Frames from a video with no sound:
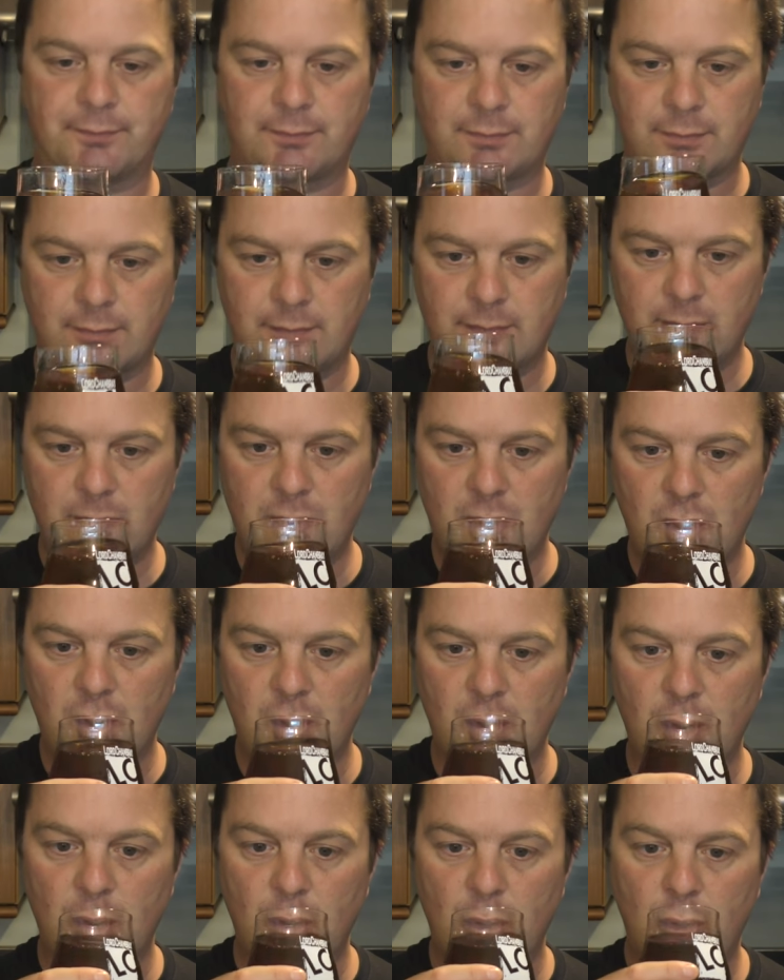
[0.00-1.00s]

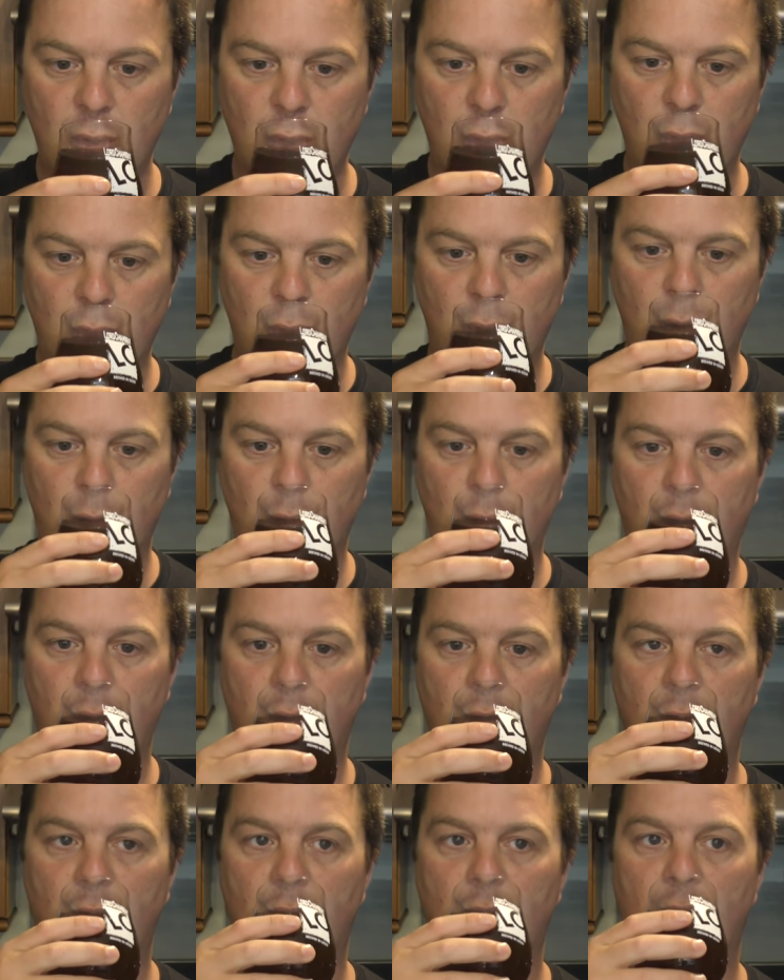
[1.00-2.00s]

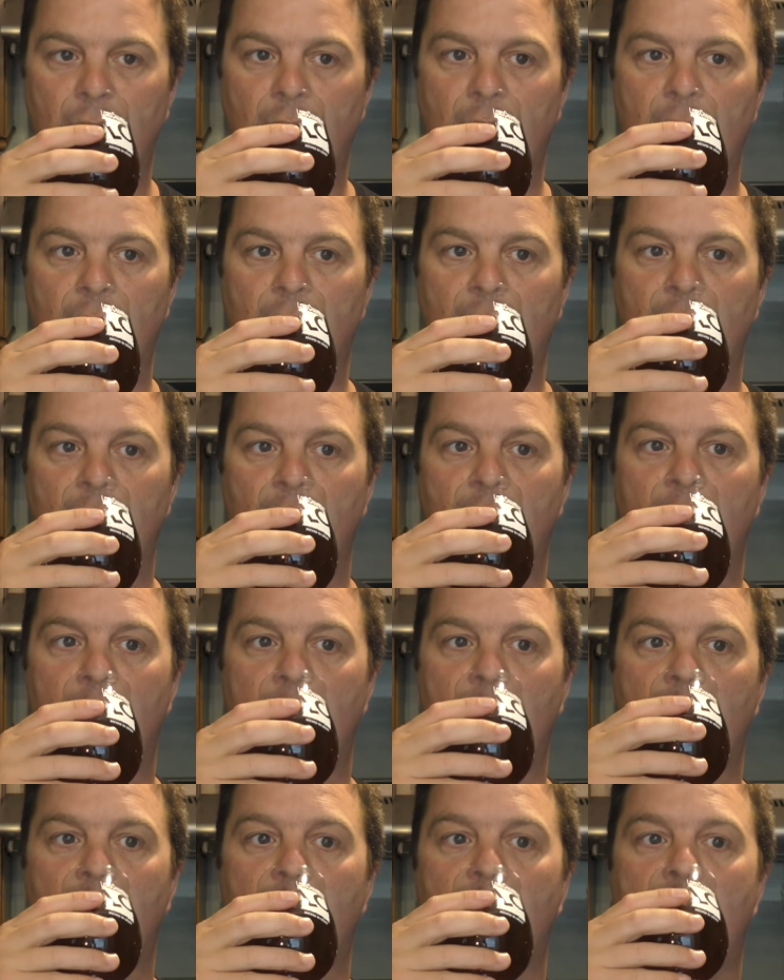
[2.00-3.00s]

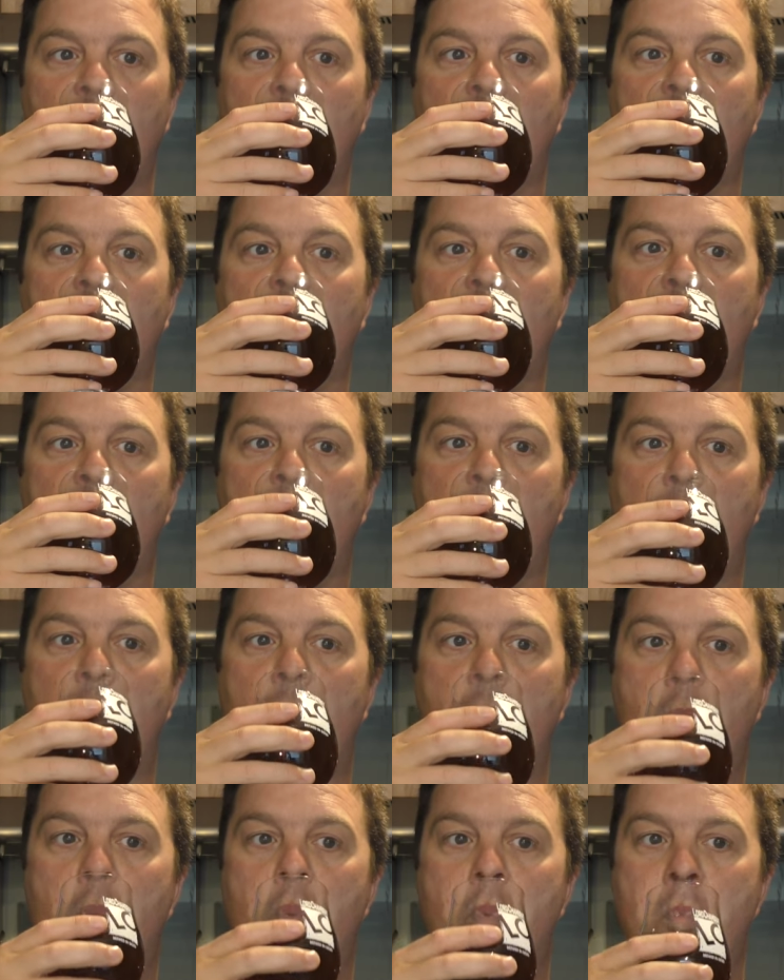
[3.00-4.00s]

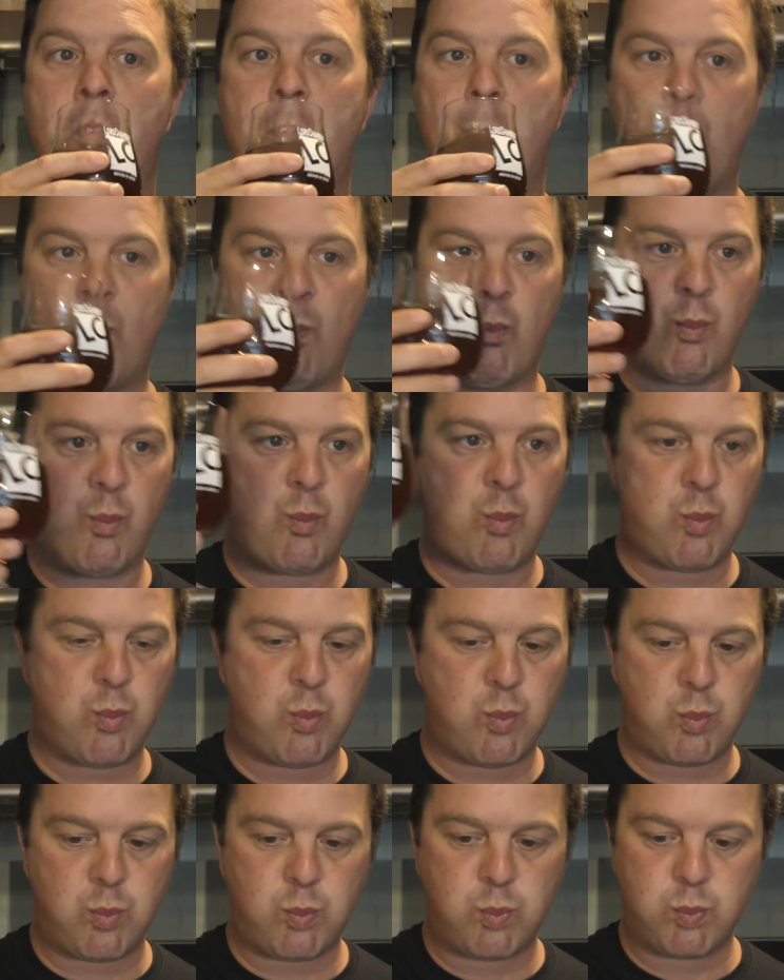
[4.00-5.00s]

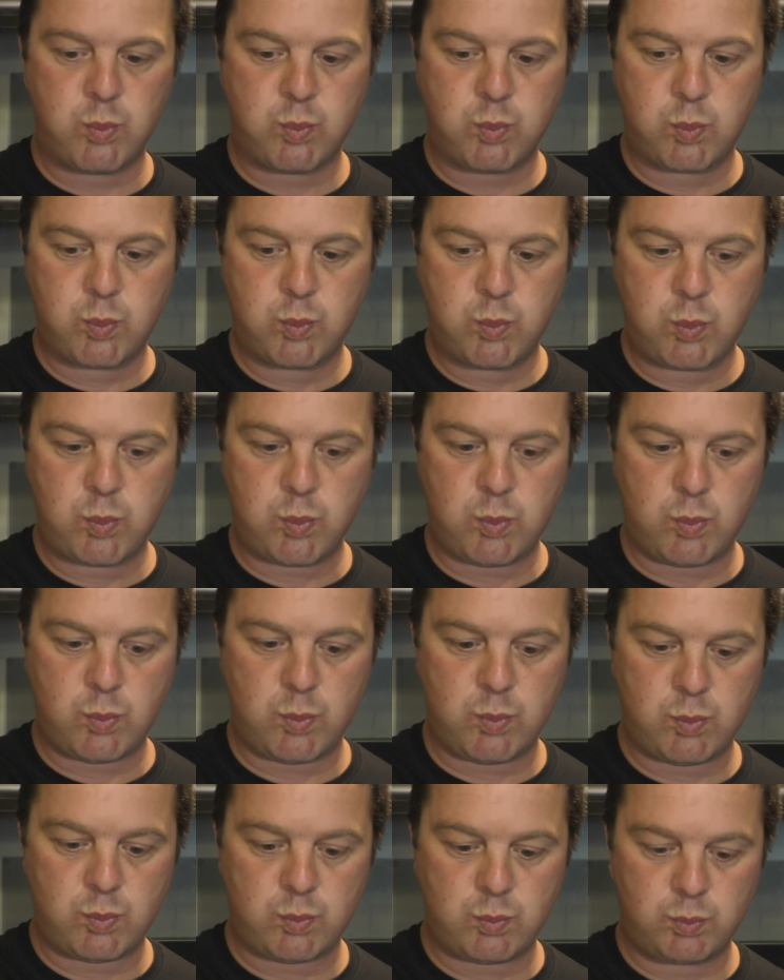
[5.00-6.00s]

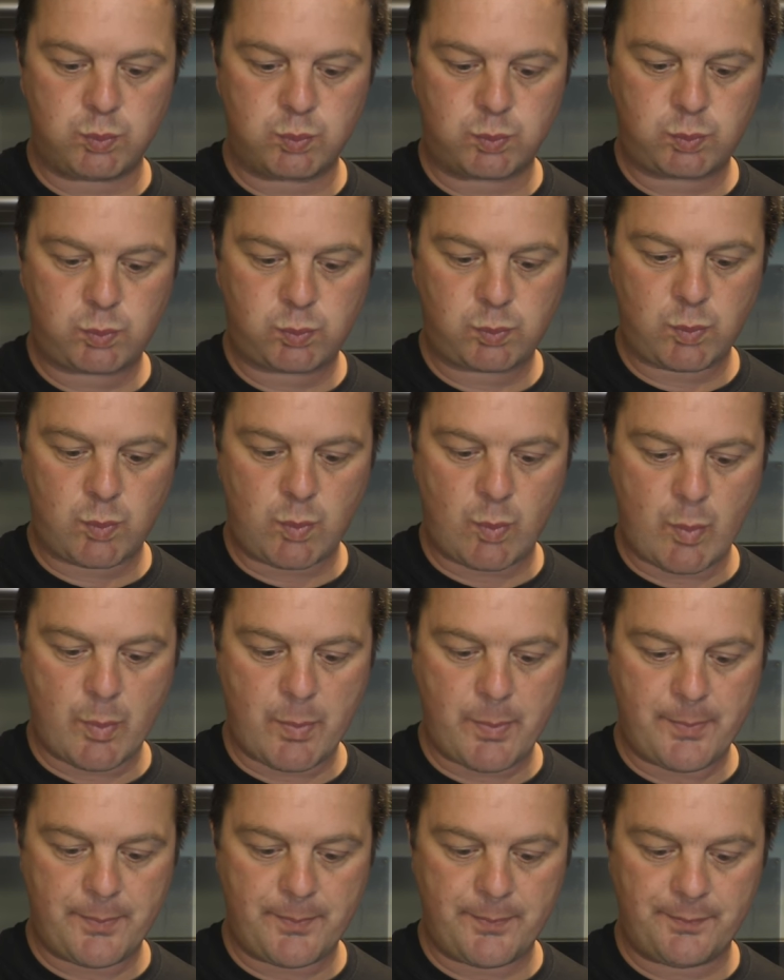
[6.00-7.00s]

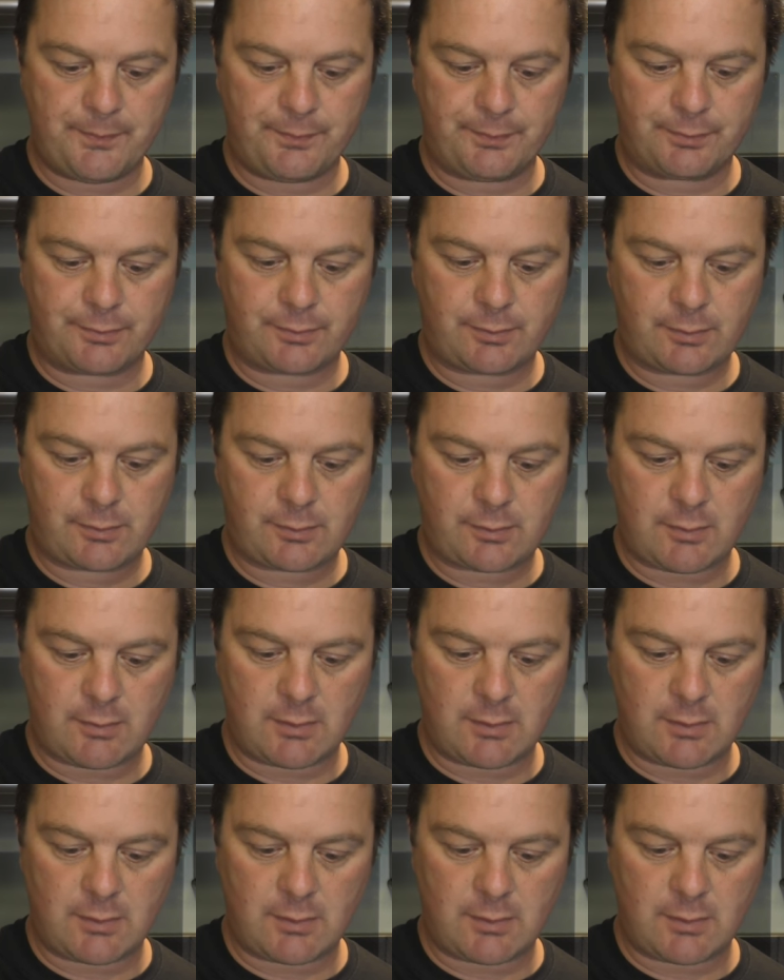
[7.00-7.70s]
(no one is talking)